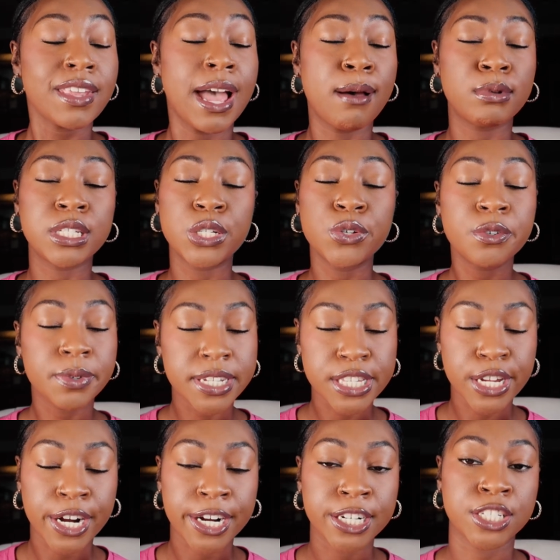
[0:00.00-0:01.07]
I was doing
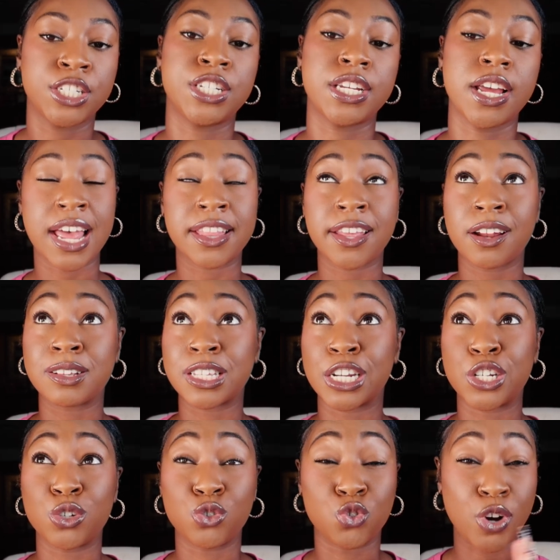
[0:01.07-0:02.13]
research. I thought I was
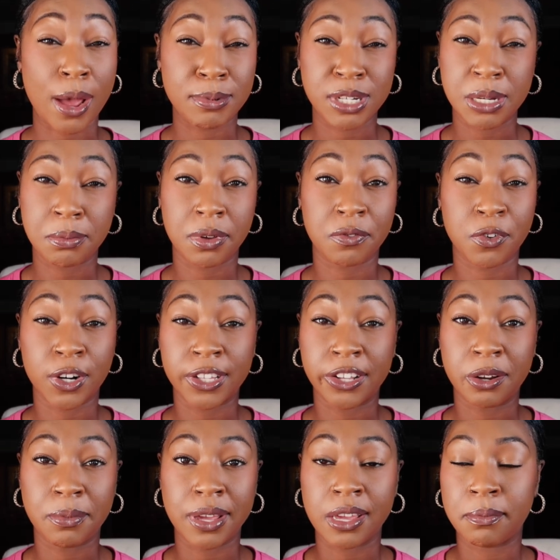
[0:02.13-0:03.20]
gonna do drop shipping for a
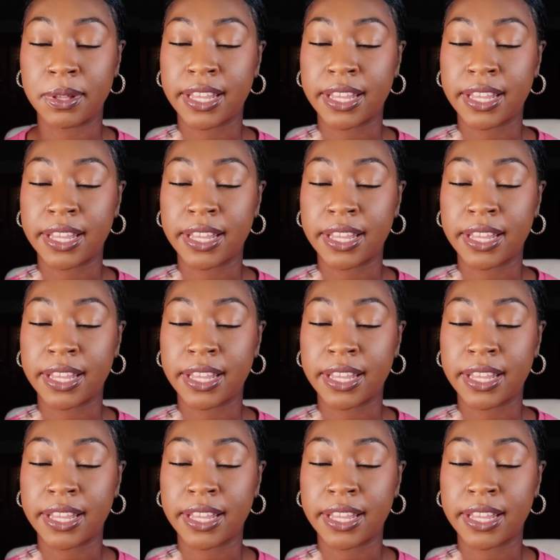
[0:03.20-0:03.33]
little bit,